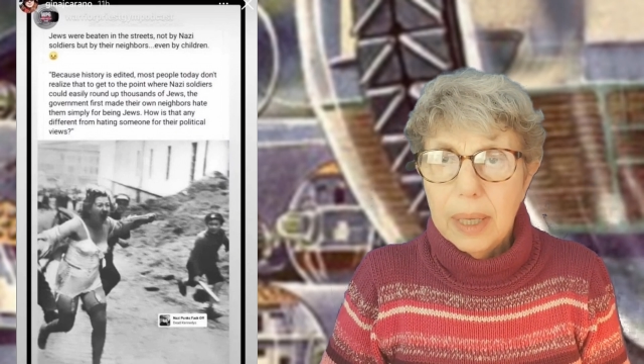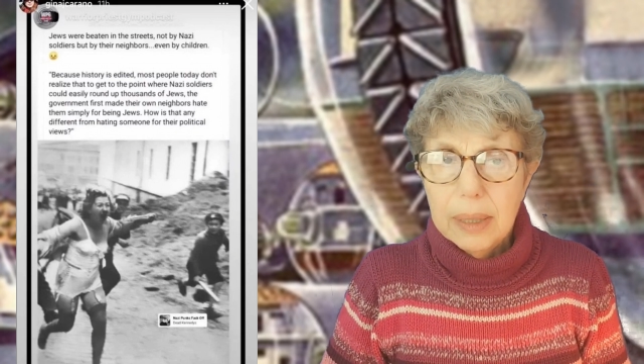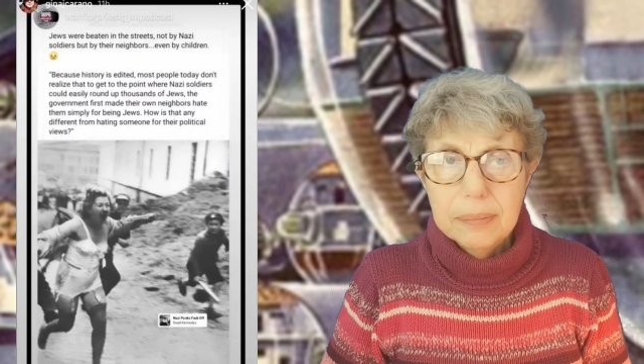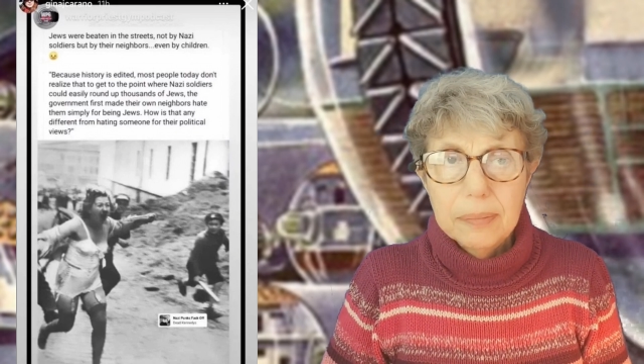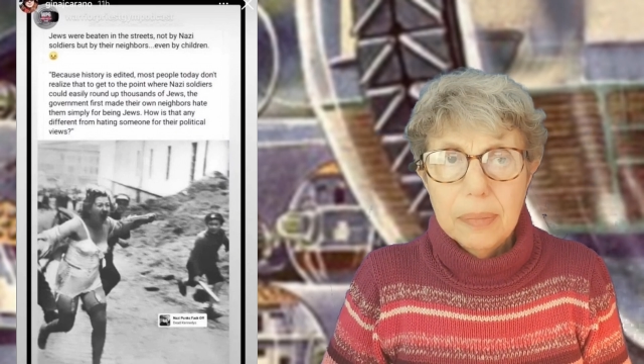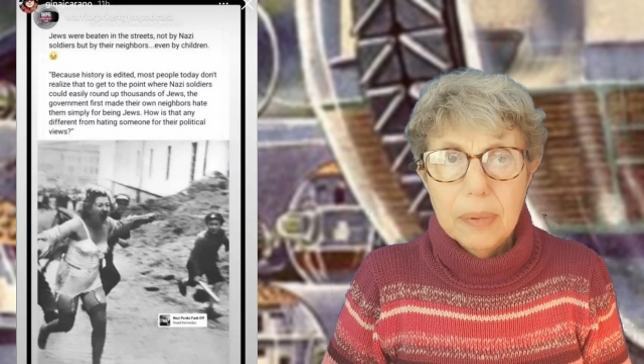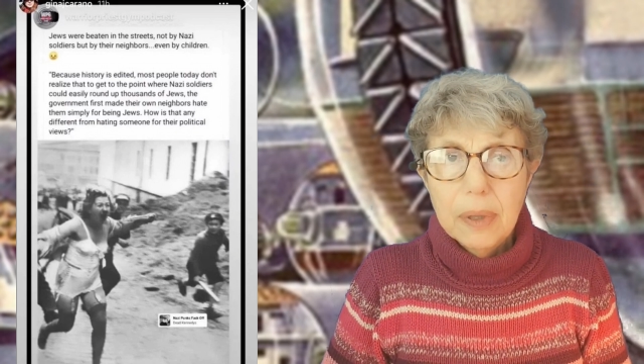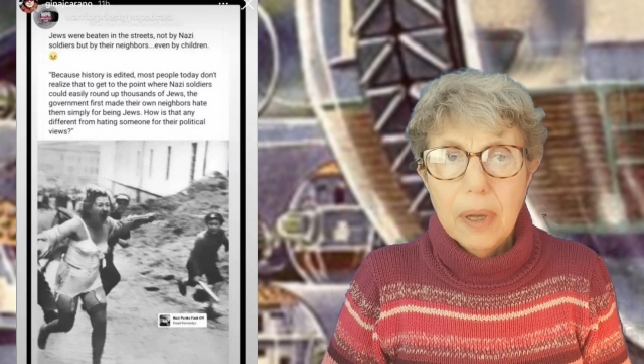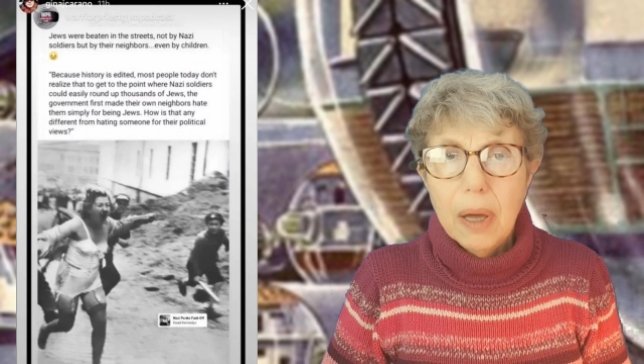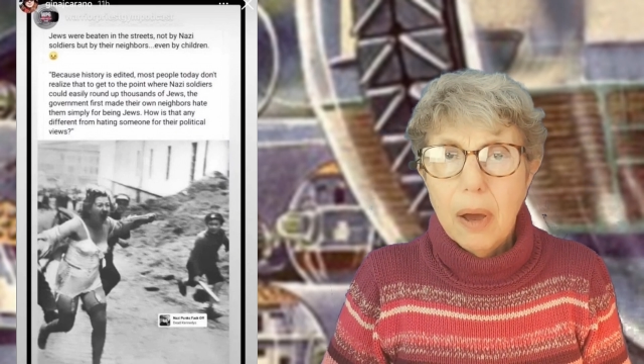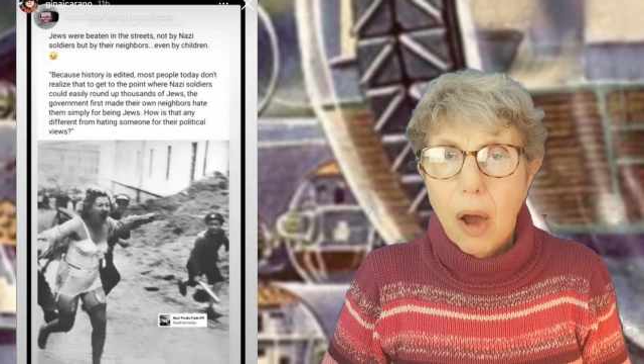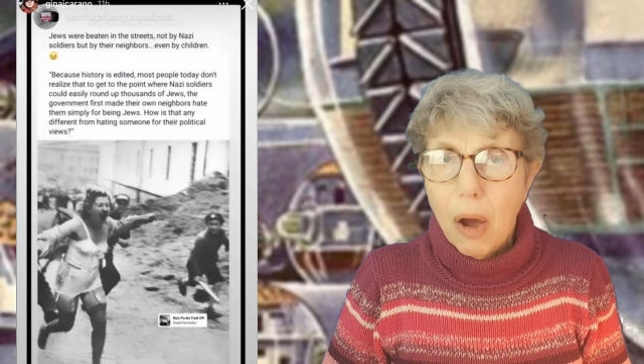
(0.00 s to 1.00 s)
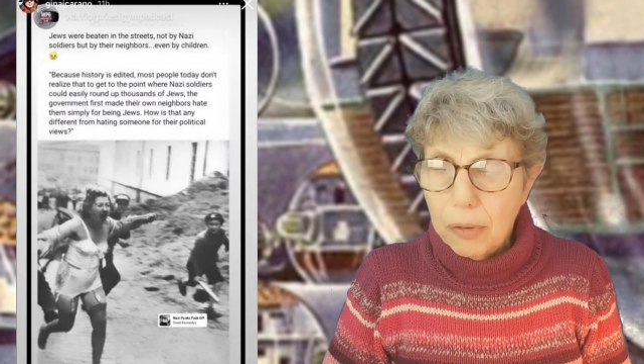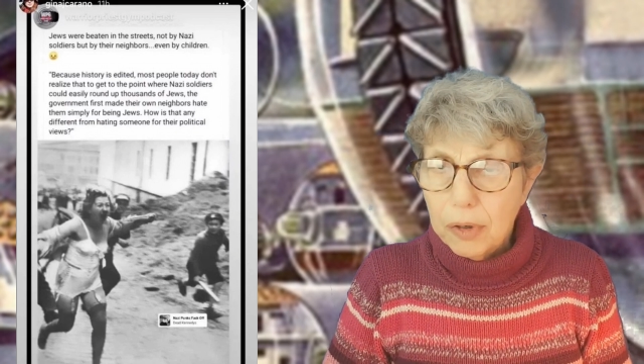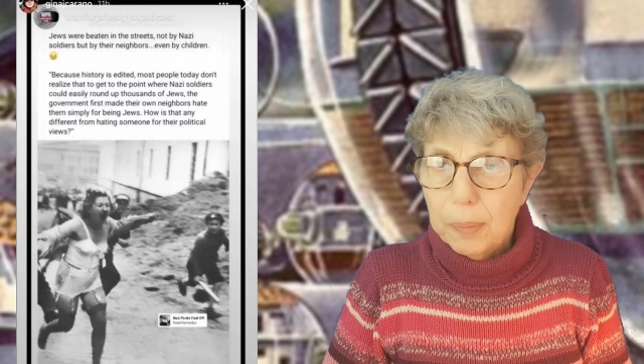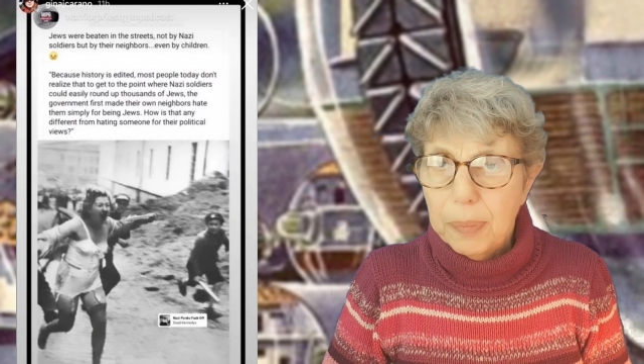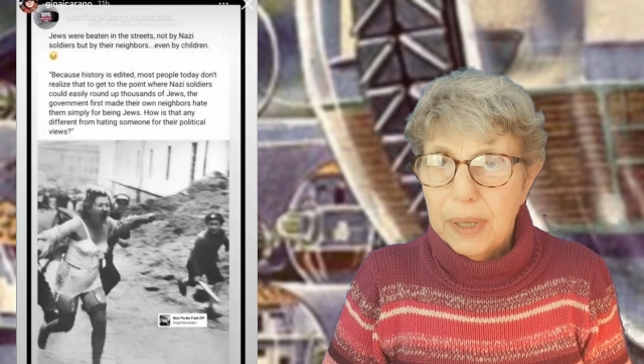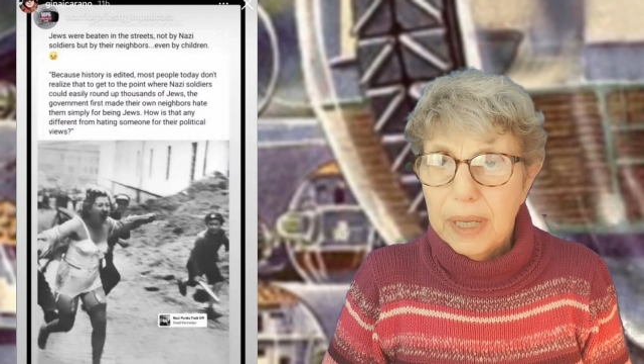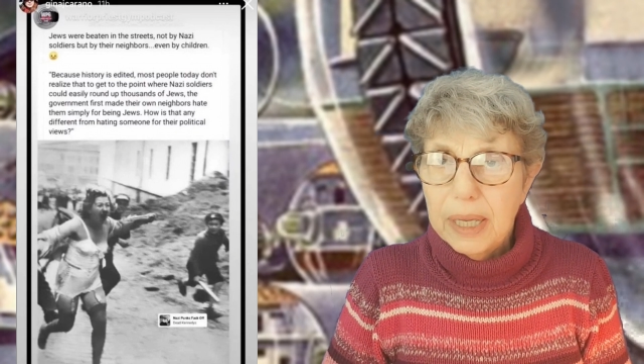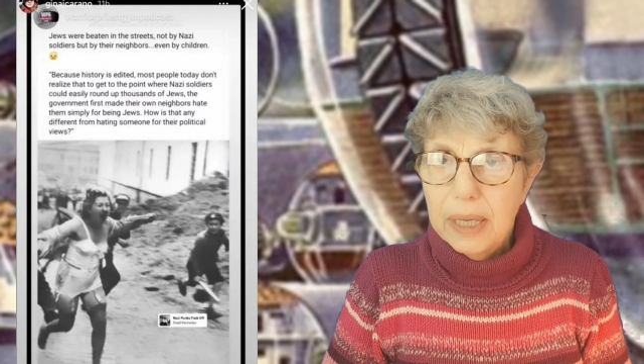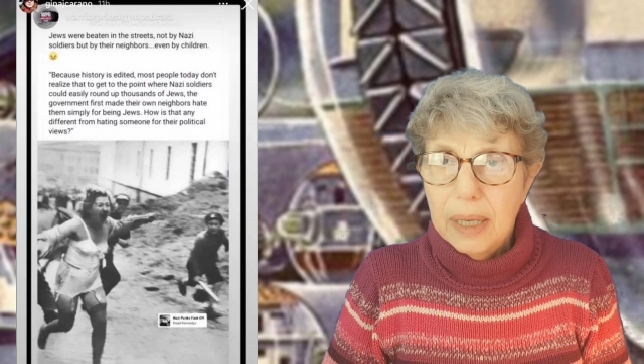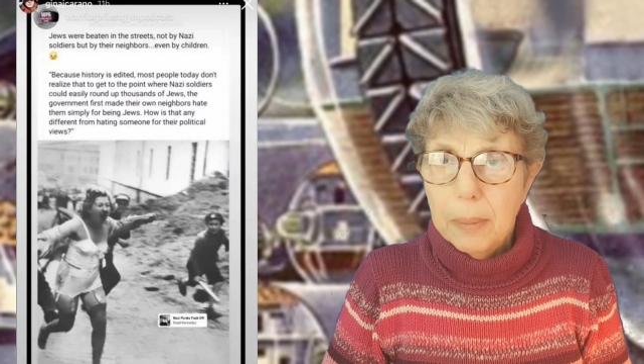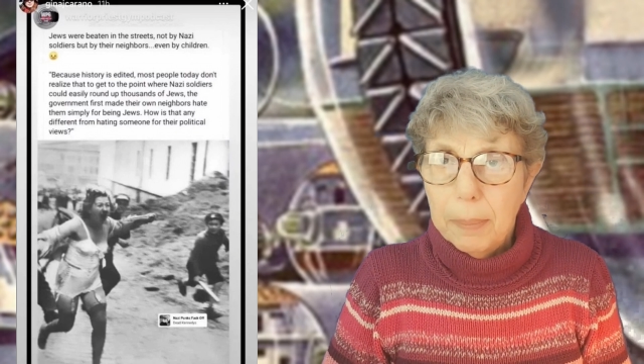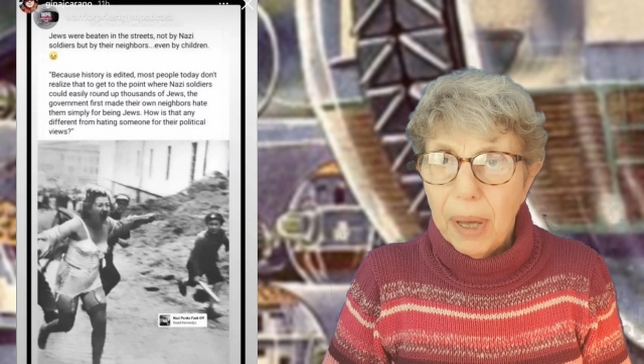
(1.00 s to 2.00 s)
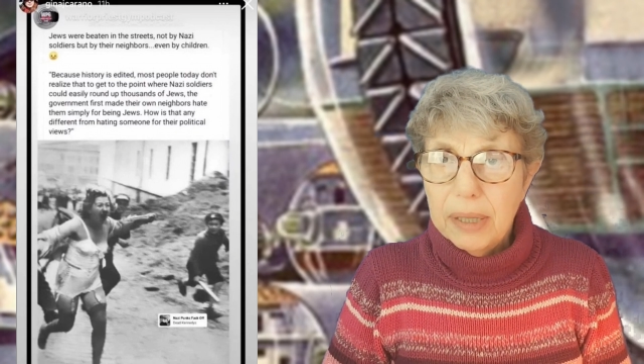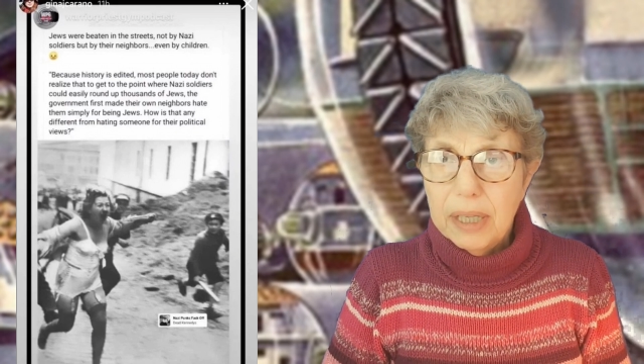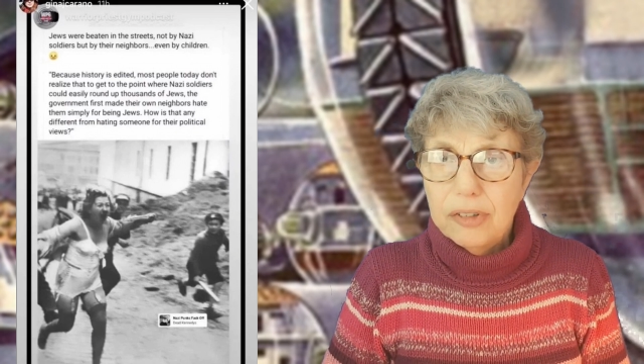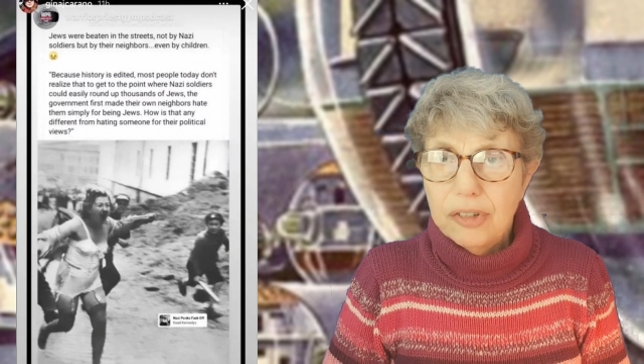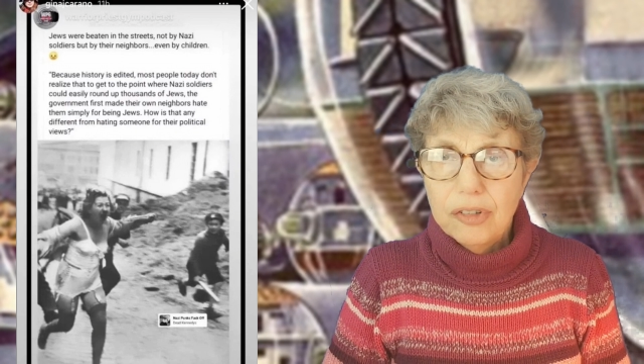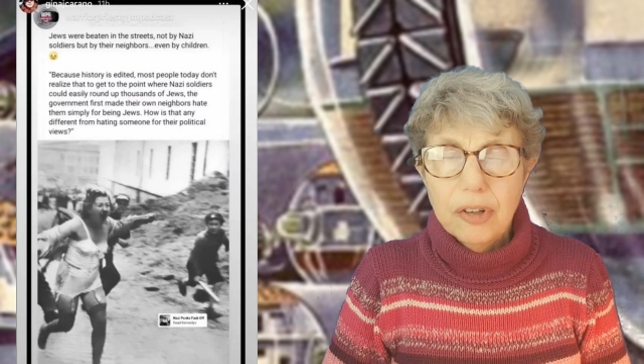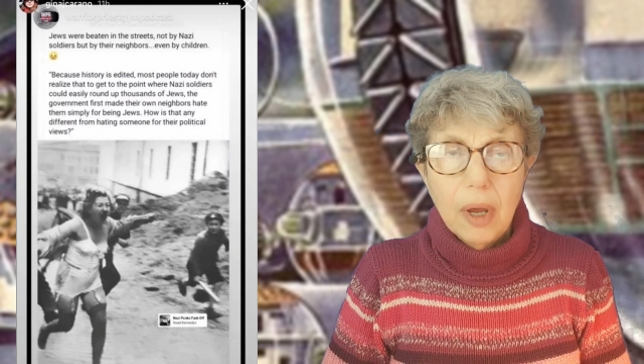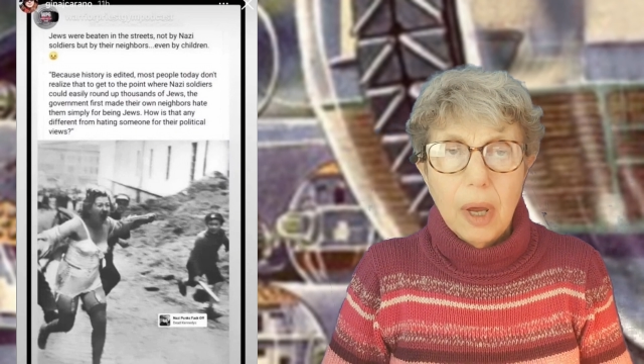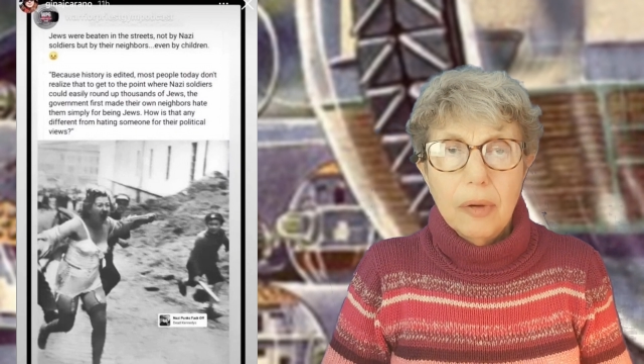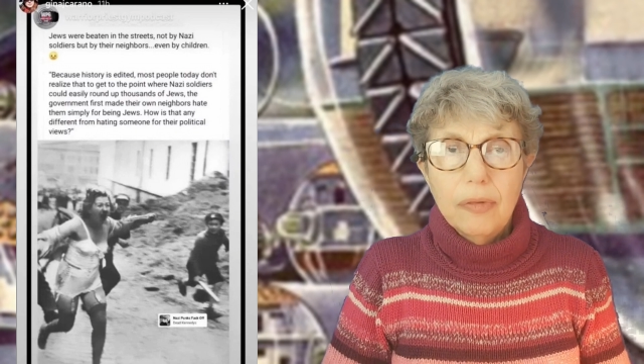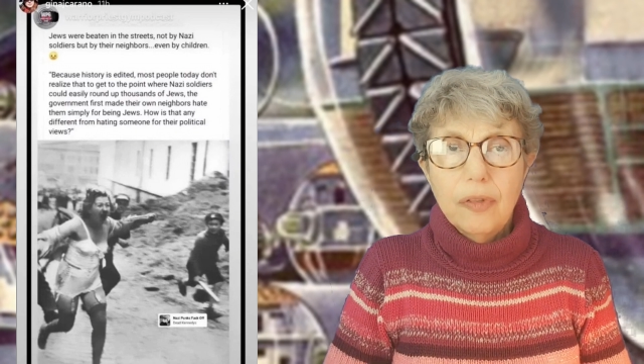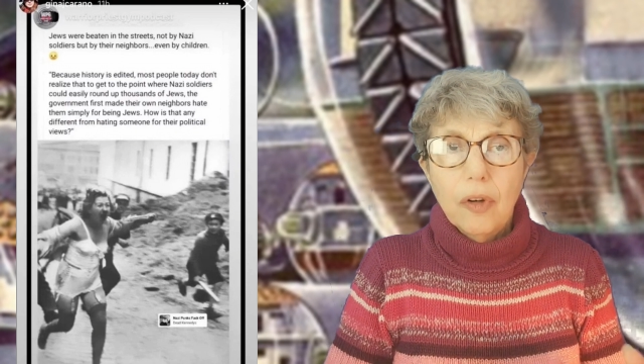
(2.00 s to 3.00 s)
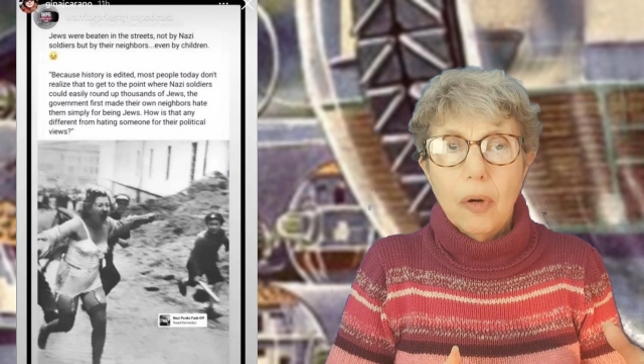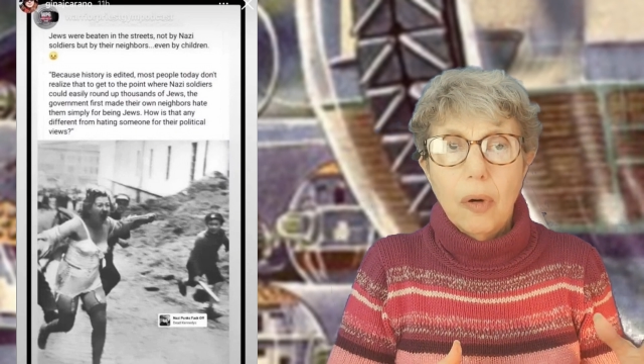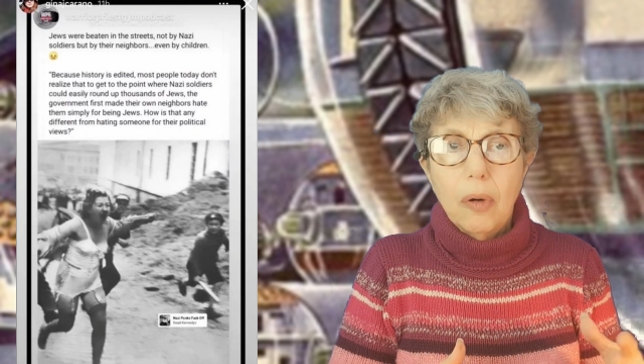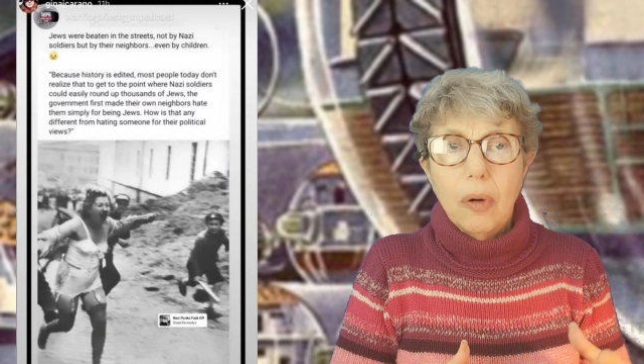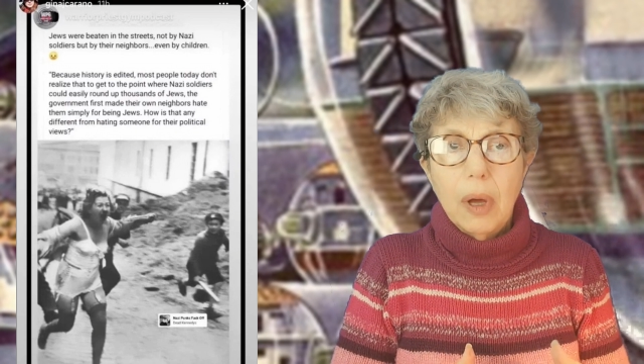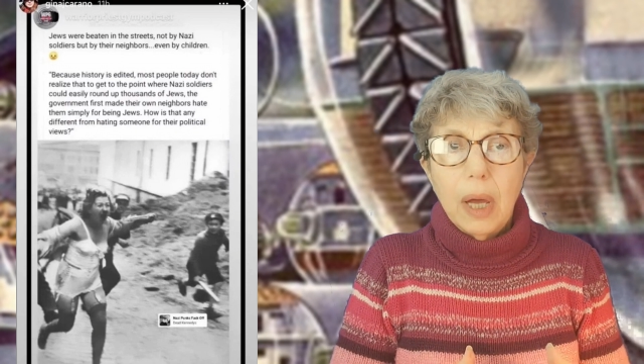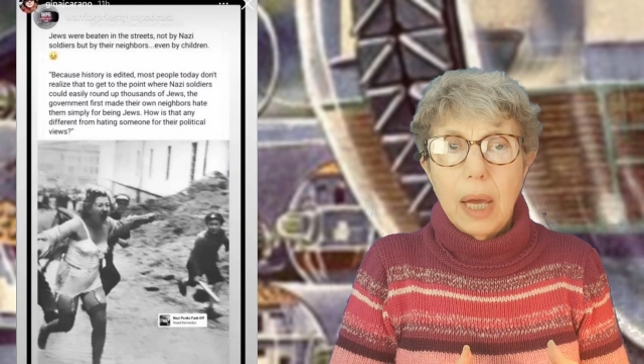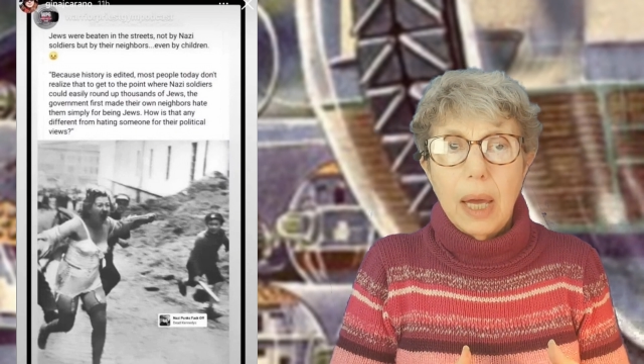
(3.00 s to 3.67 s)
horribly punished for